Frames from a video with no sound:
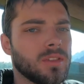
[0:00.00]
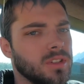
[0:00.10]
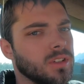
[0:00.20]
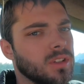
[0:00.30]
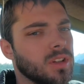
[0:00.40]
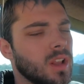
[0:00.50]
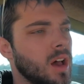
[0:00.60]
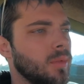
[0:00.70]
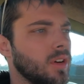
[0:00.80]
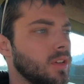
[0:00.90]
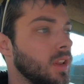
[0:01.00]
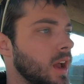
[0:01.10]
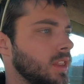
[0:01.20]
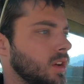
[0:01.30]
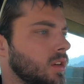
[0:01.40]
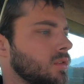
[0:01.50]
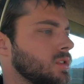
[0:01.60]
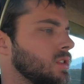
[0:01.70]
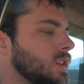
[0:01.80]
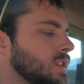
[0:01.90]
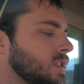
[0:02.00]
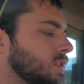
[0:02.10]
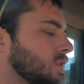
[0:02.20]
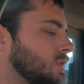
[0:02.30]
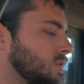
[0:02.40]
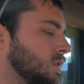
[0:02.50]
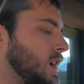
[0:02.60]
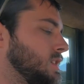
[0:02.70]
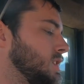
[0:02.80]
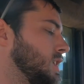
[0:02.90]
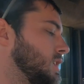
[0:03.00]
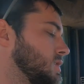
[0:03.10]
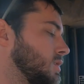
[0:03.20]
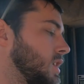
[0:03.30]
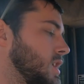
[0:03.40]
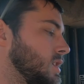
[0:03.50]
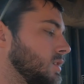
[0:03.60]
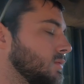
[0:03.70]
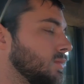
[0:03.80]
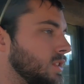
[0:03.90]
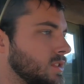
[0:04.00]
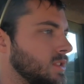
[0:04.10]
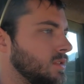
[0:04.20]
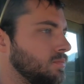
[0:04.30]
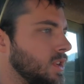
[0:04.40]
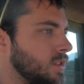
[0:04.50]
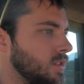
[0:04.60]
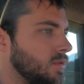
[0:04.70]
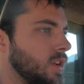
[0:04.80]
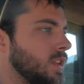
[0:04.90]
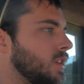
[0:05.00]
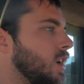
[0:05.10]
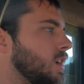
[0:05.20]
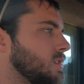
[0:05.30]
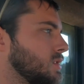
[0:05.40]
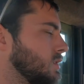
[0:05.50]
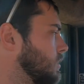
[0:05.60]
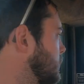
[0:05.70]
it's yielded a lot better than I thought it was going to. Not saying it's a great yield, but it's better than what I thought. So